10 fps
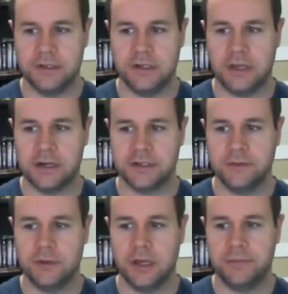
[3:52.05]
And it
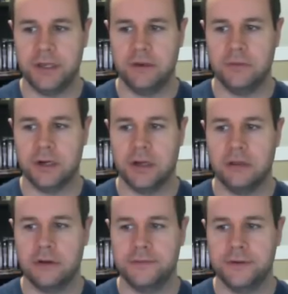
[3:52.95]
actually will update what
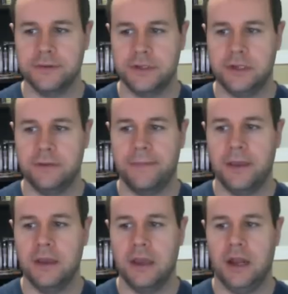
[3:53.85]
color I've chosen here.
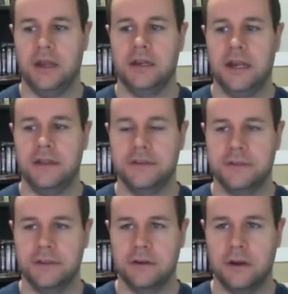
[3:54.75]
And I can add
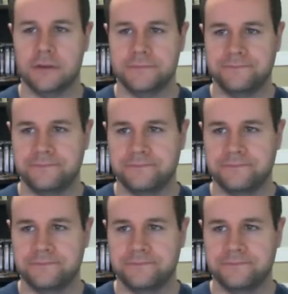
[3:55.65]
this to the cart.